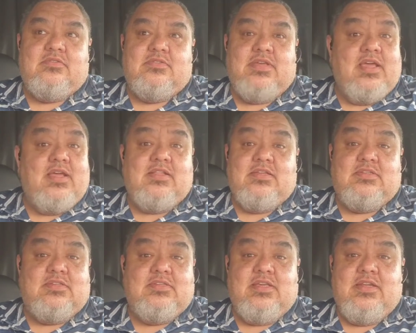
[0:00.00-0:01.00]
Yeah, let's
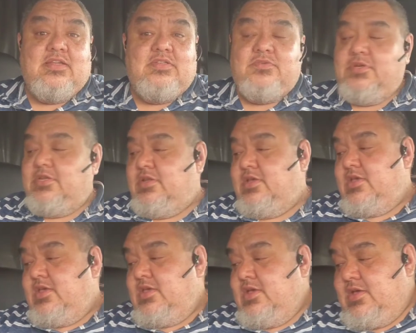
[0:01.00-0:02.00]
just get into
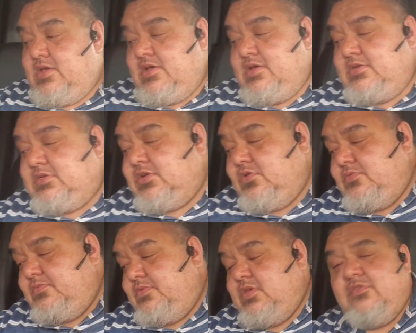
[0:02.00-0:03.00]
it. So
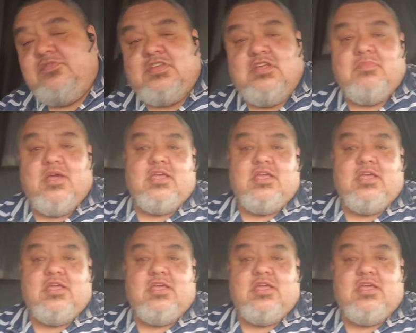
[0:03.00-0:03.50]
you've seen my